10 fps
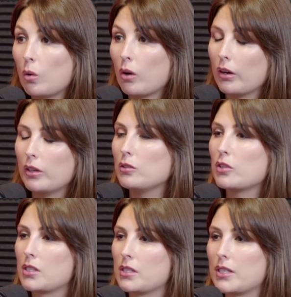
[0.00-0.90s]
or are you
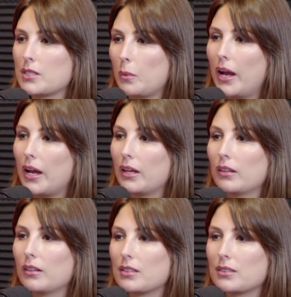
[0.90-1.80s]
just this way?
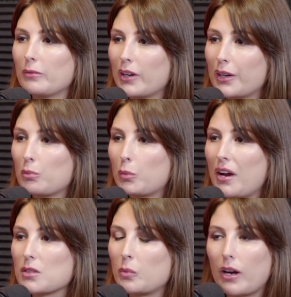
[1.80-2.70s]
Because I'm very
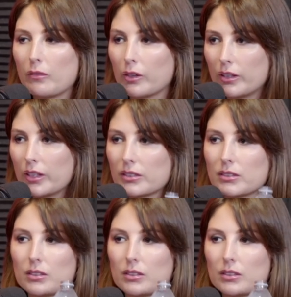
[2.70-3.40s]
impressed, whatever it is.